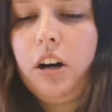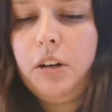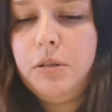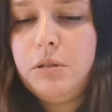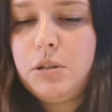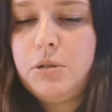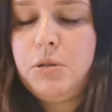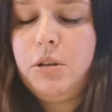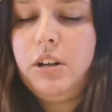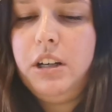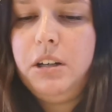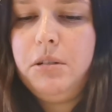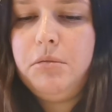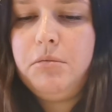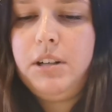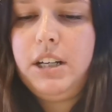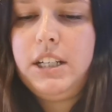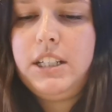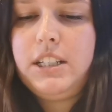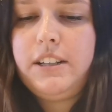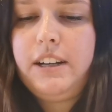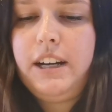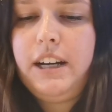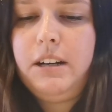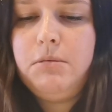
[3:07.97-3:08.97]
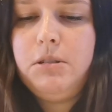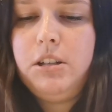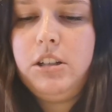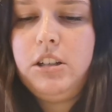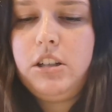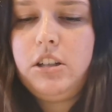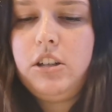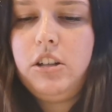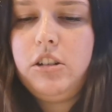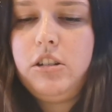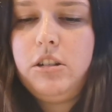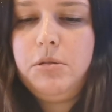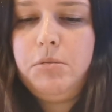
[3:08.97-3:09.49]
I was quite impressed with how much I
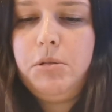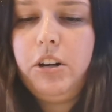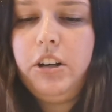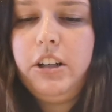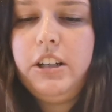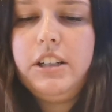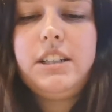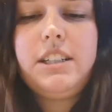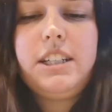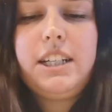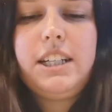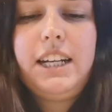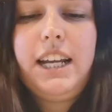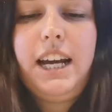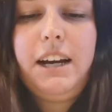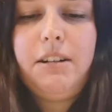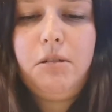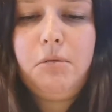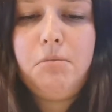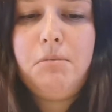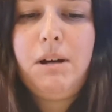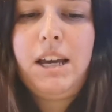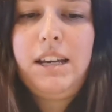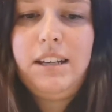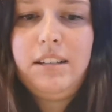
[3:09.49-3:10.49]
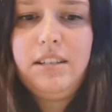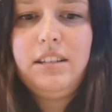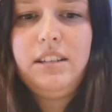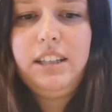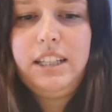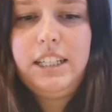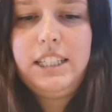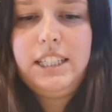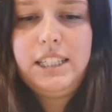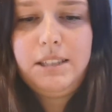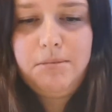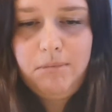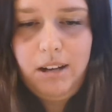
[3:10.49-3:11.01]
got, to be honest, and how amazing
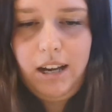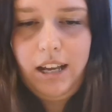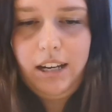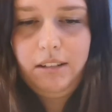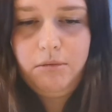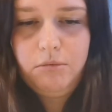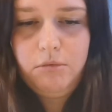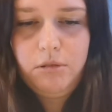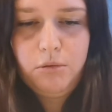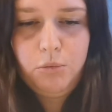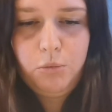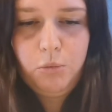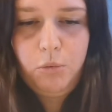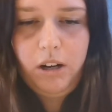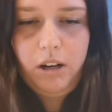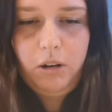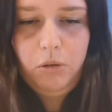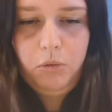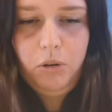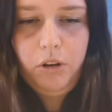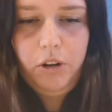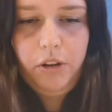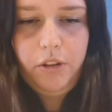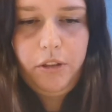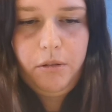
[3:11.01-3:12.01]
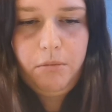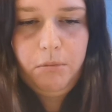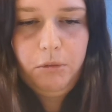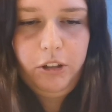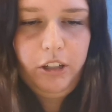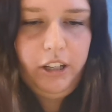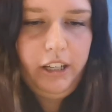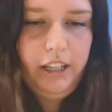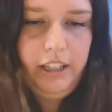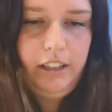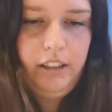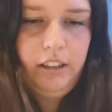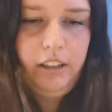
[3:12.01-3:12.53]
they smell. It was well worth the
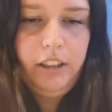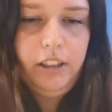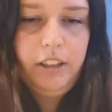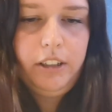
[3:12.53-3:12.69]
money.